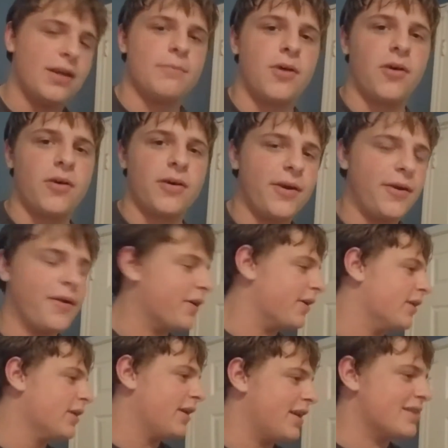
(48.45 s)

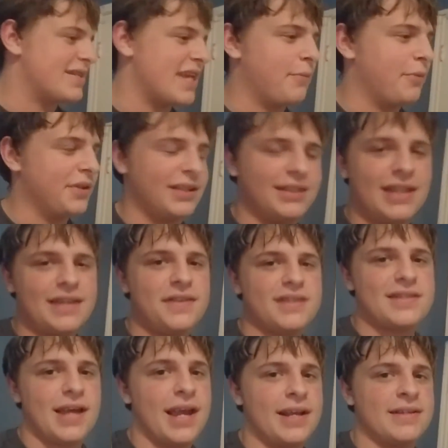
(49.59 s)
Mariota is able to lead the
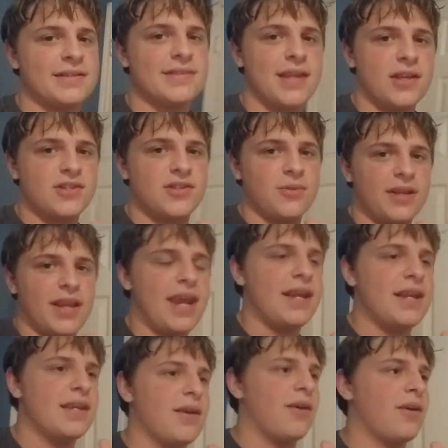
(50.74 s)
Titans to an
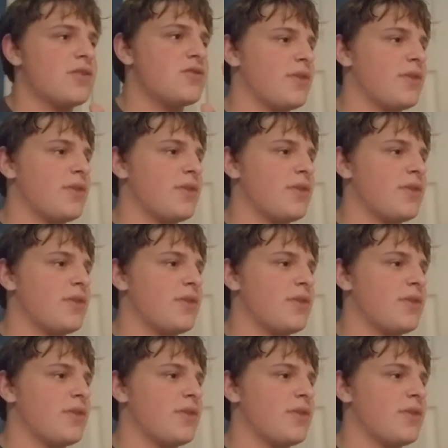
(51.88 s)
80-yard